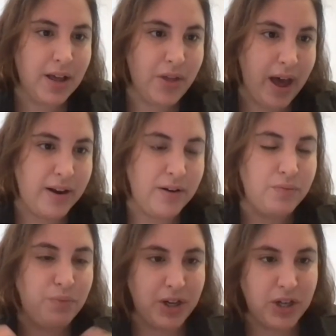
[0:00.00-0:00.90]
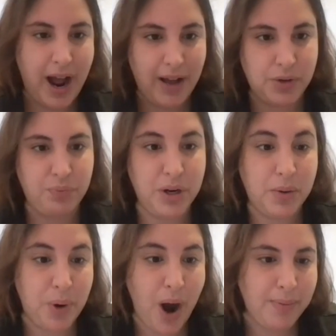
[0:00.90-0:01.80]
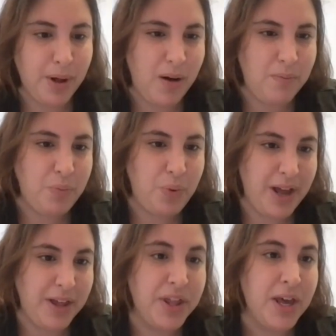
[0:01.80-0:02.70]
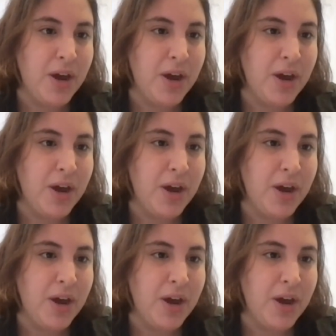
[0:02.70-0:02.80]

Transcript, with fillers: then Russia has a real problem with